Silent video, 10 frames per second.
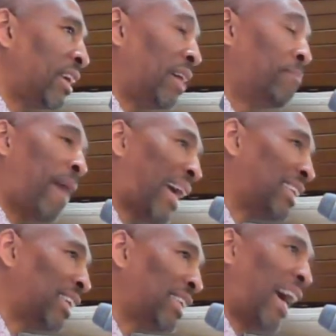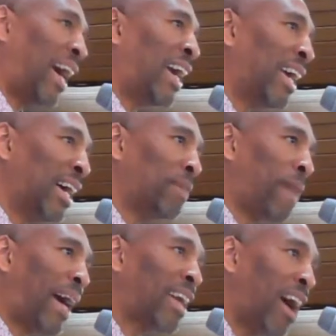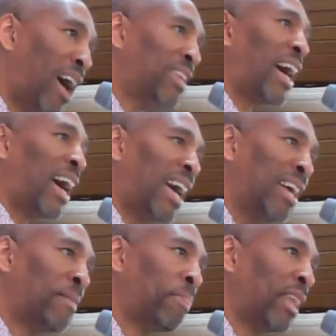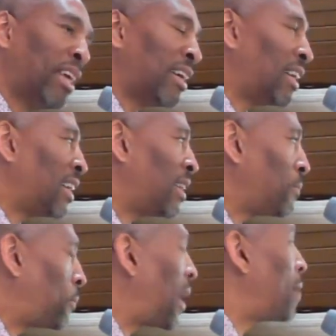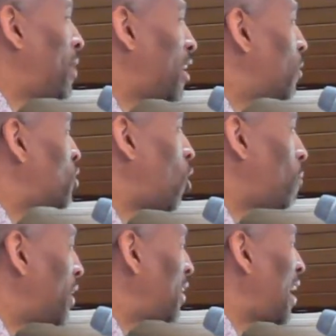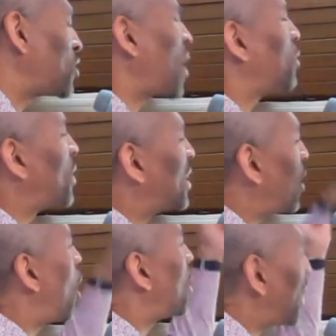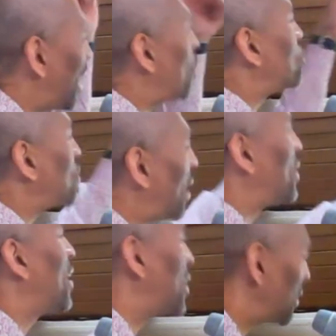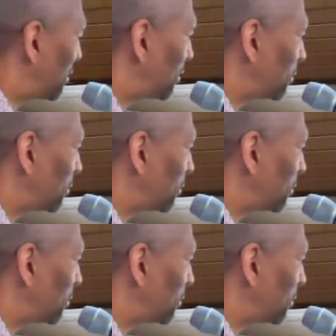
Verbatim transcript: I? And back in the day, back in our day, uh, prayer meeting was on Monday night. So after we did all of that on Sunday,